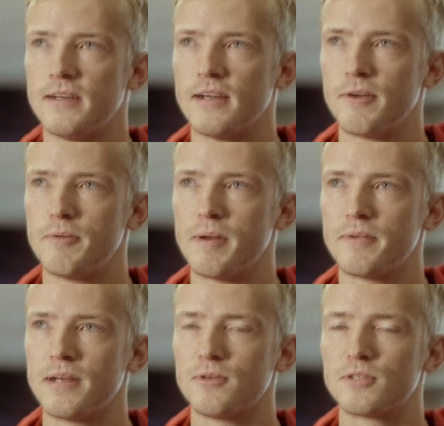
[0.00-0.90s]
I
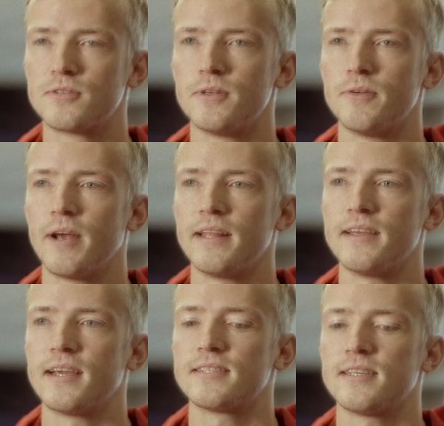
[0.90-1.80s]
remember I was
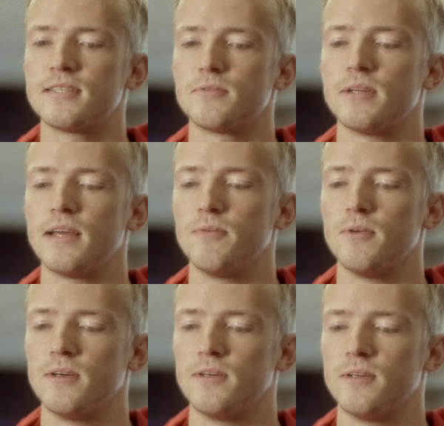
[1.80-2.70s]
riding GASGAS when I
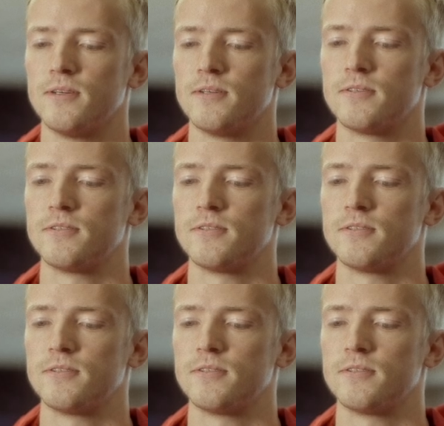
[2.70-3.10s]
was